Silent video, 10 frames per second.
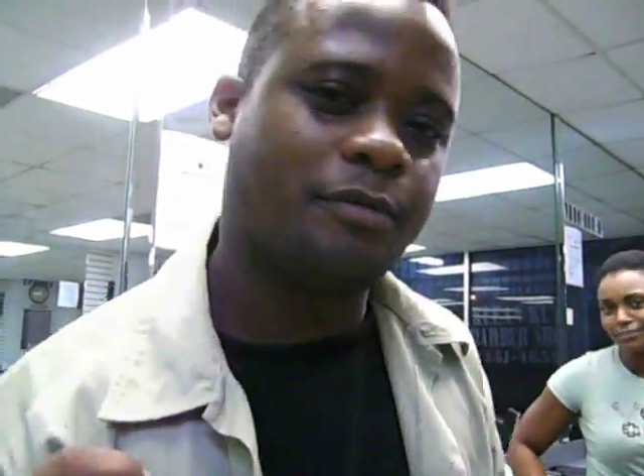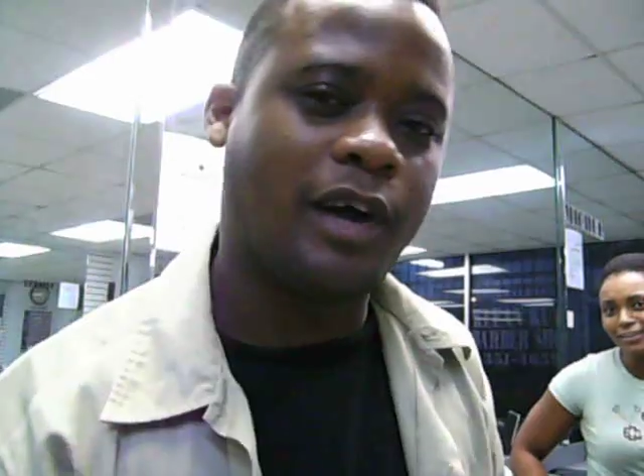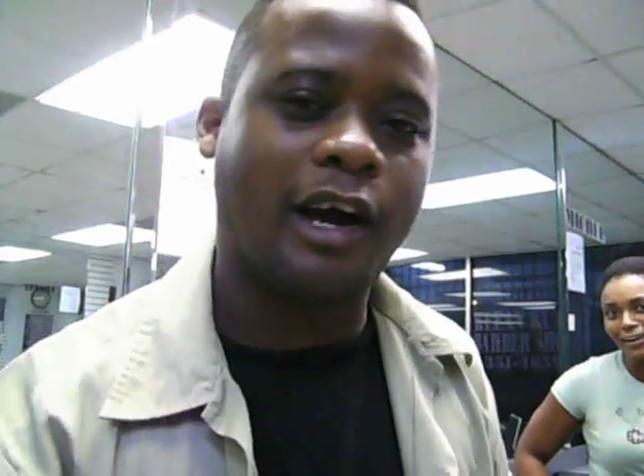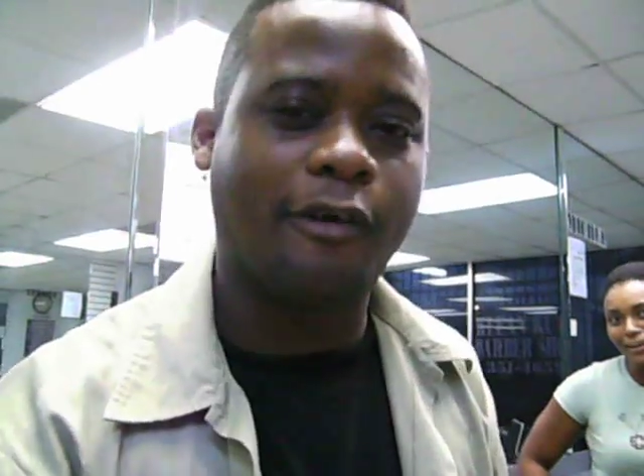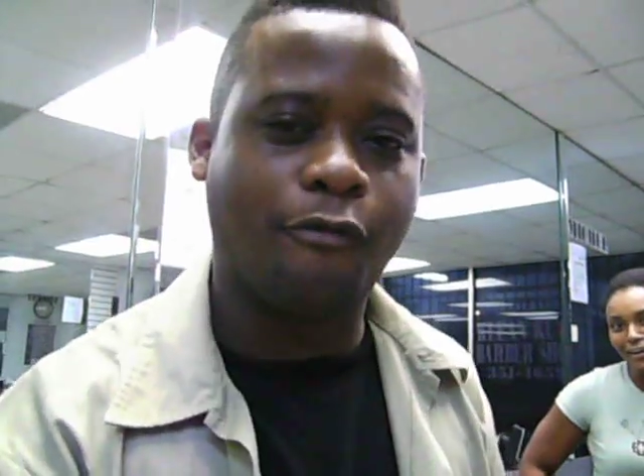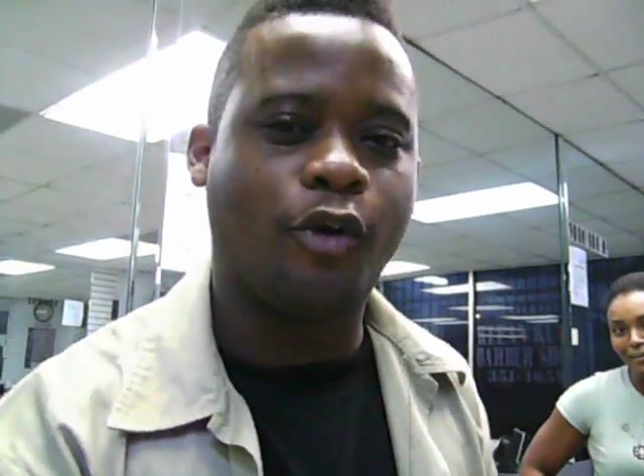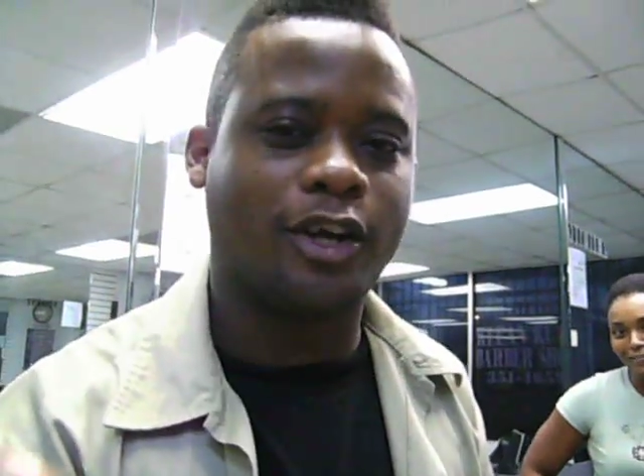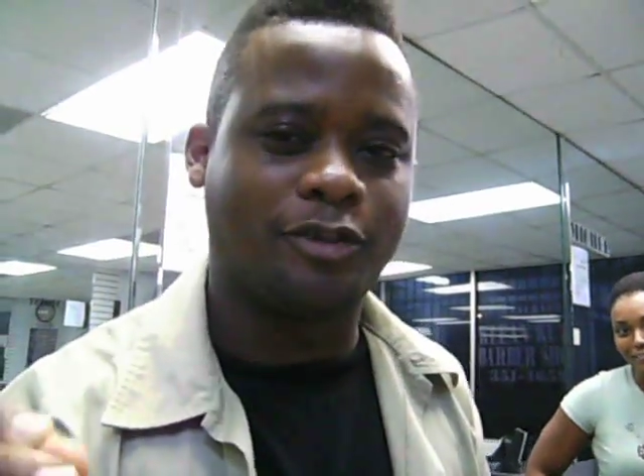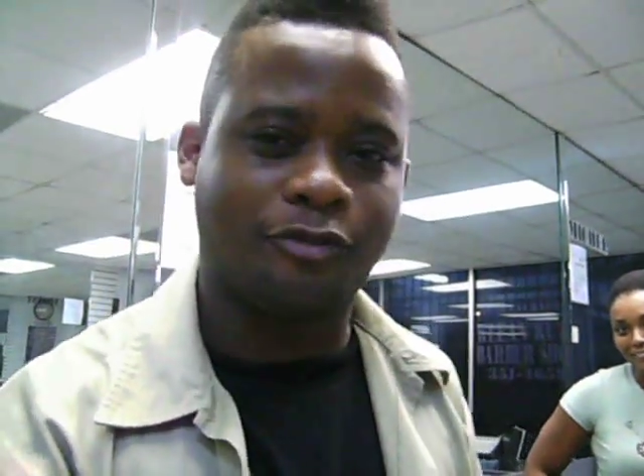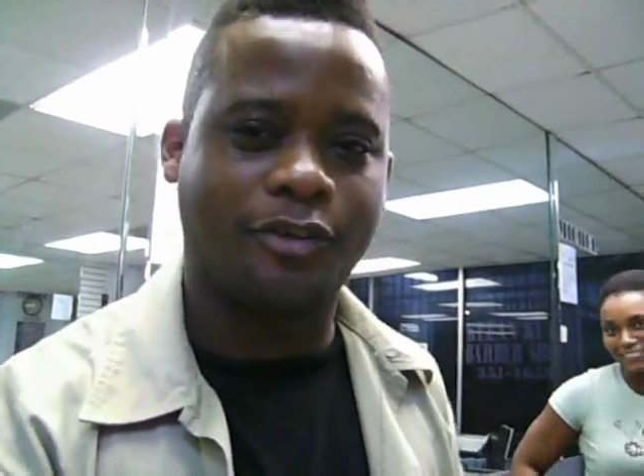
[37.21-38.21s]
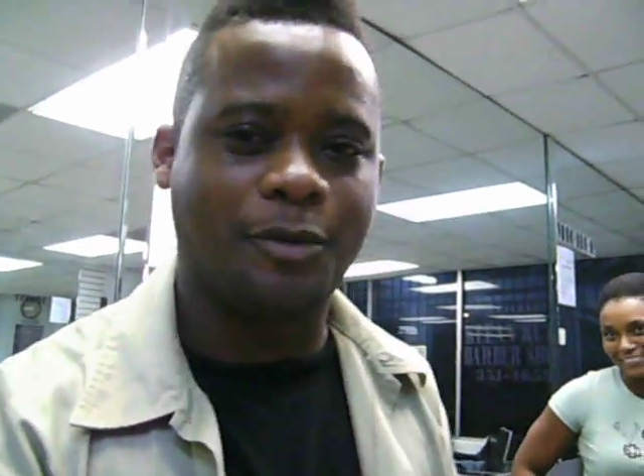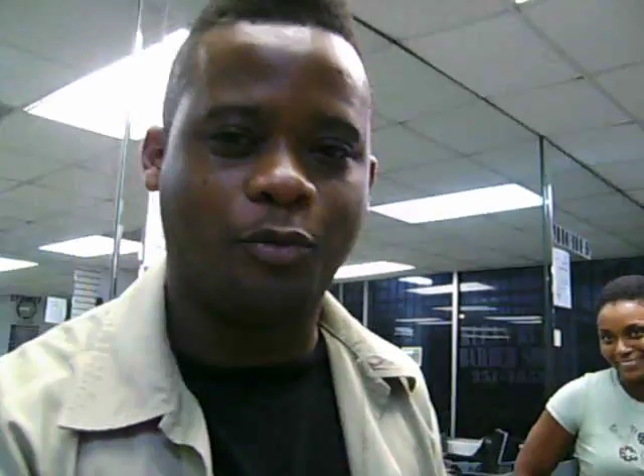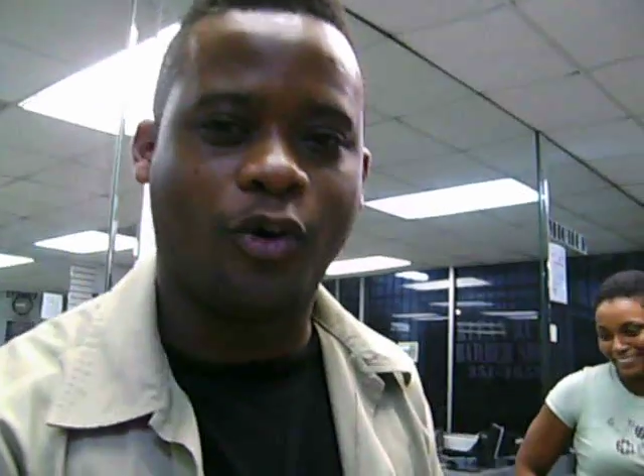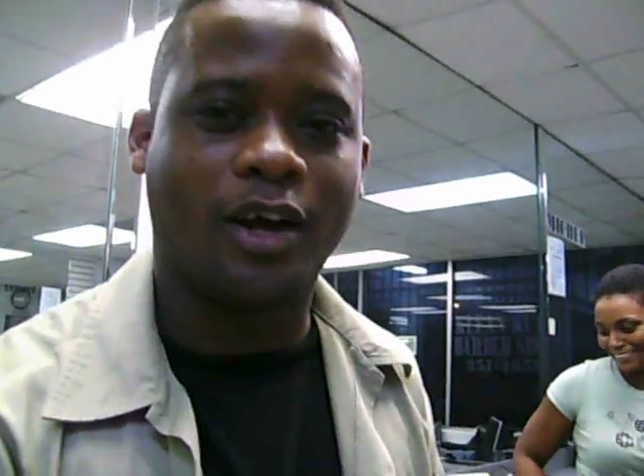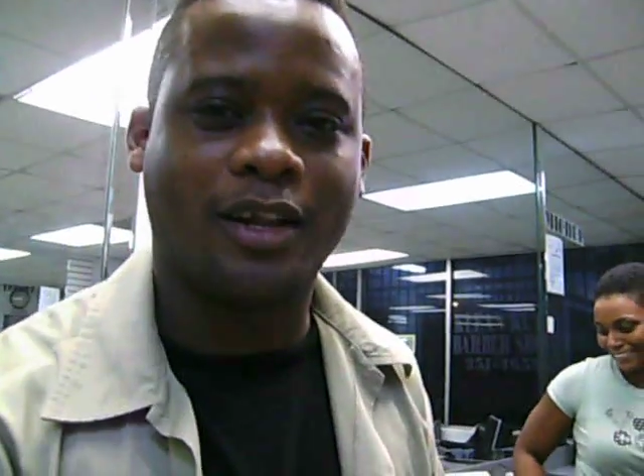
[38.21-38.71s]
back and forth to
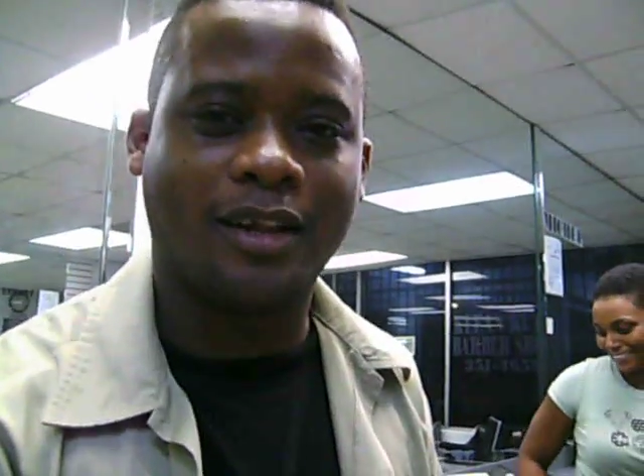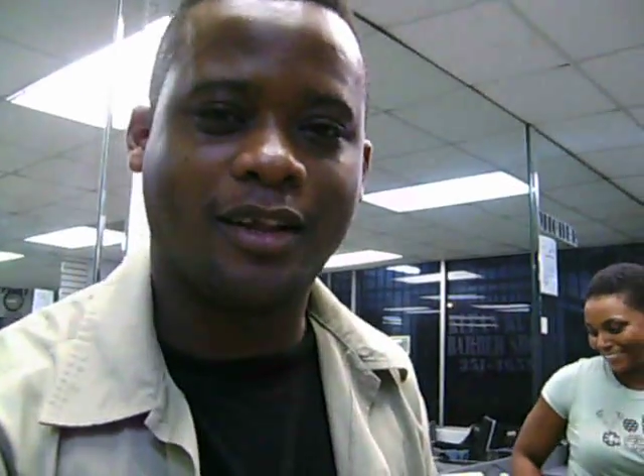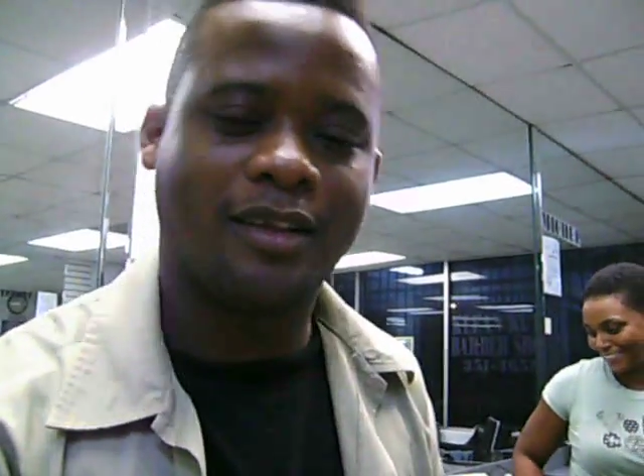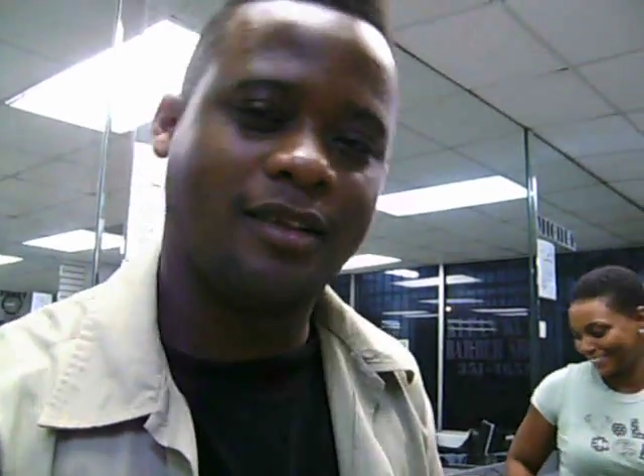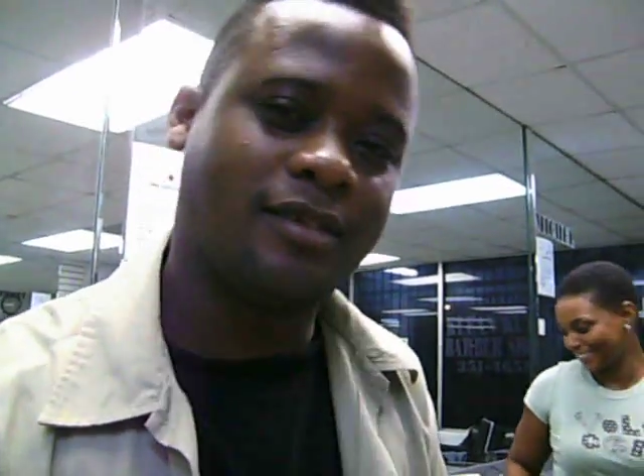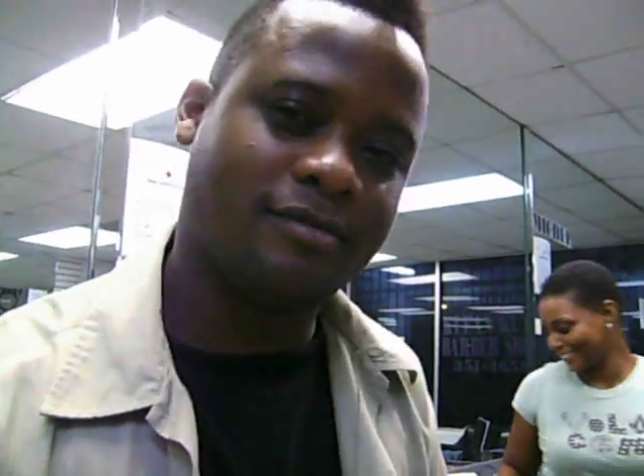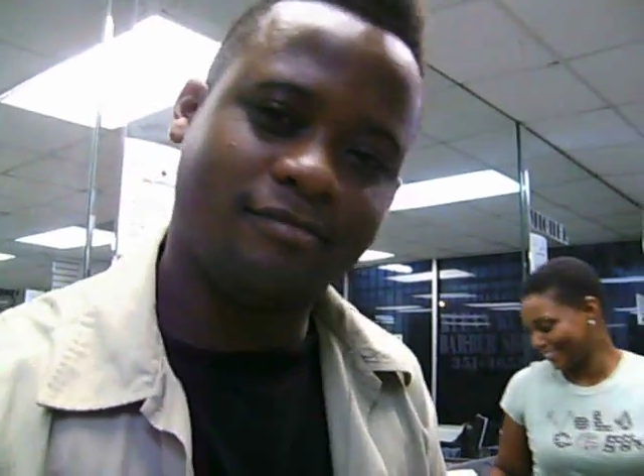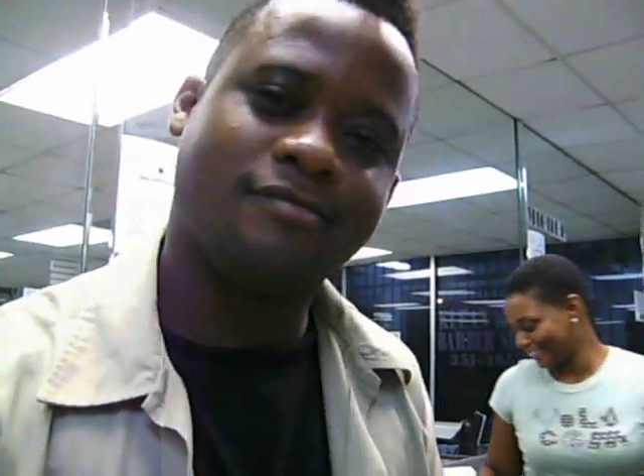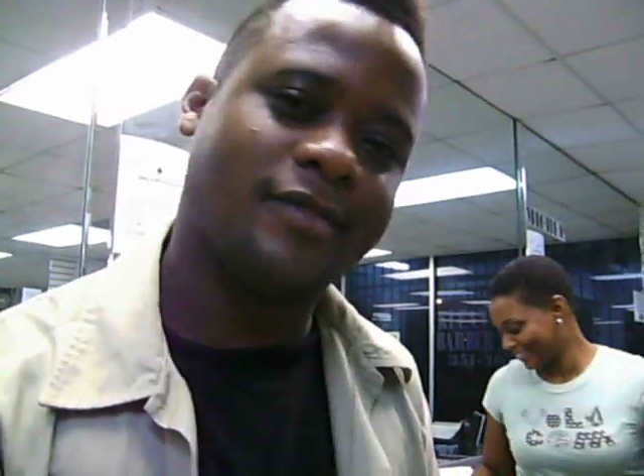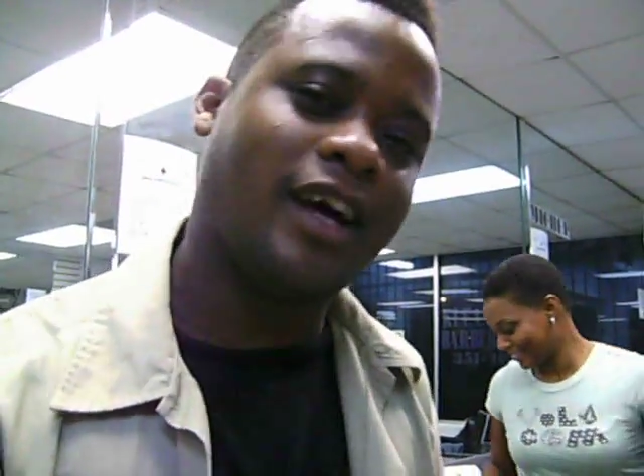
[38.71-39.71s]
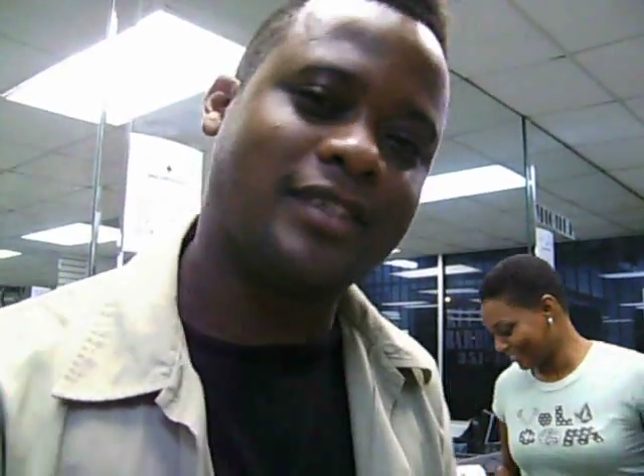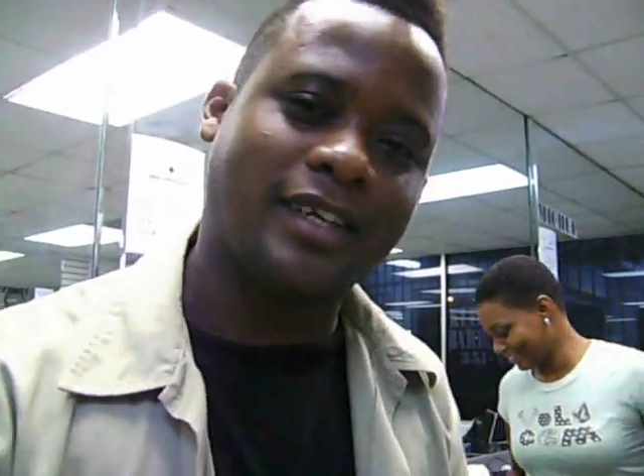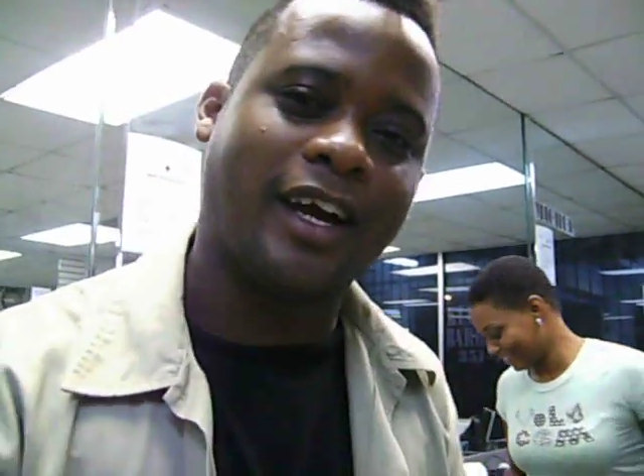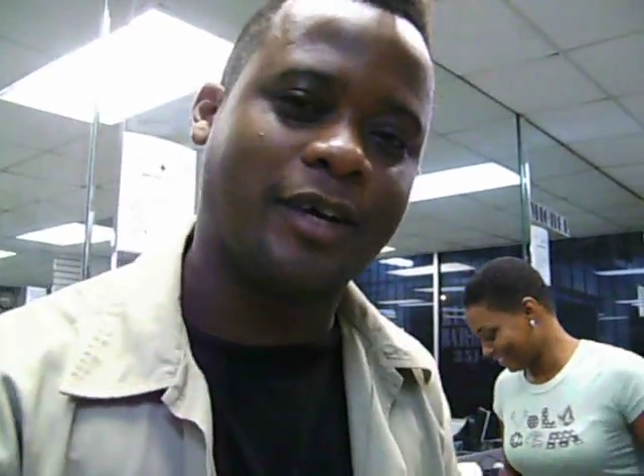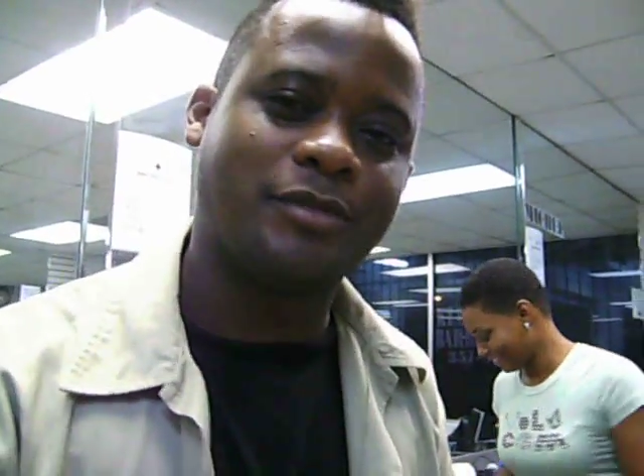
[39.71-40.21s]
Freeport at
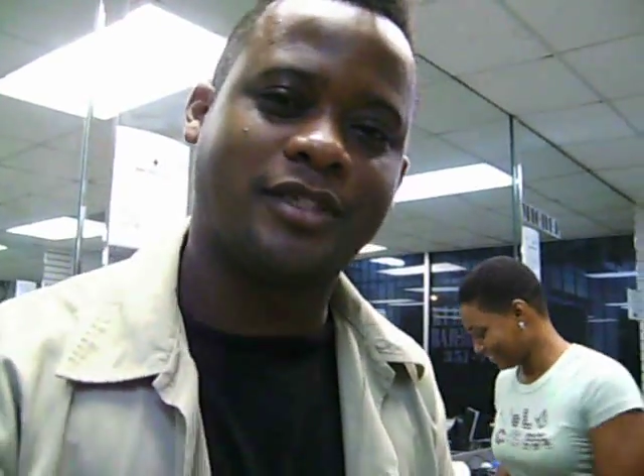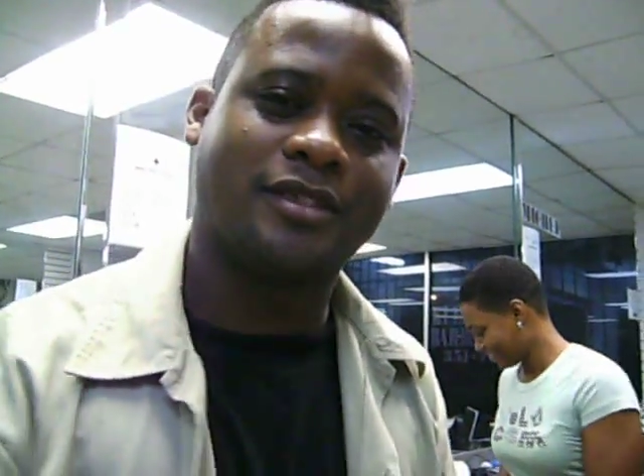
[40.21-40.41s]
times.